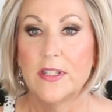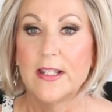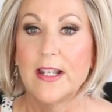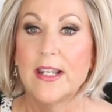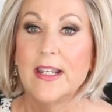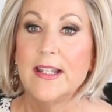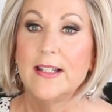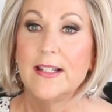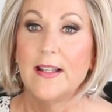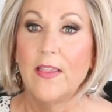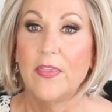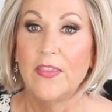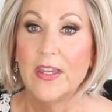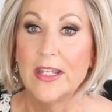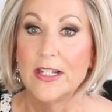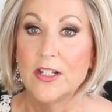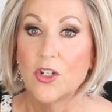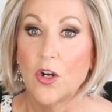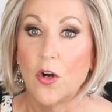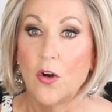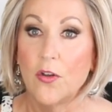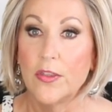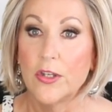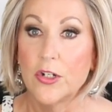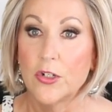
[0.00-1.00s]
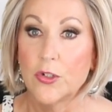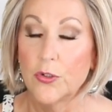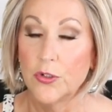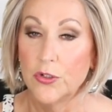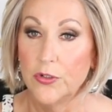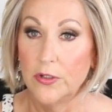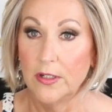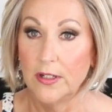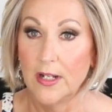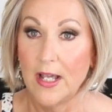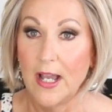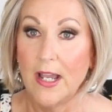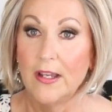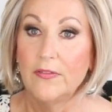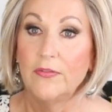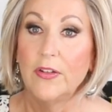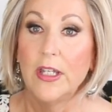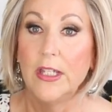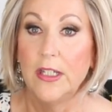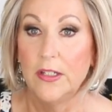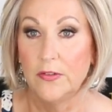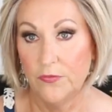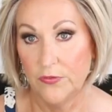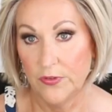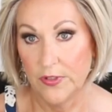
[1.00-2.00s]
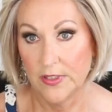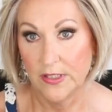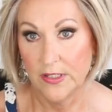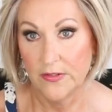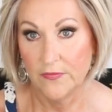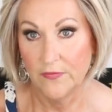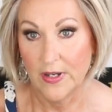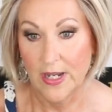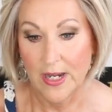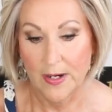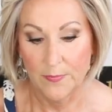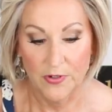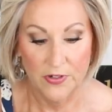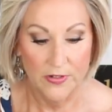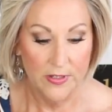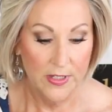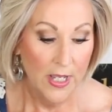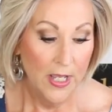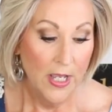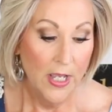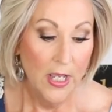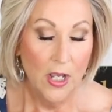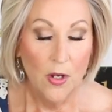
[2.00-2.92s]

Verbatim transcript: These, these are the true-to-life heat-friendly fibers.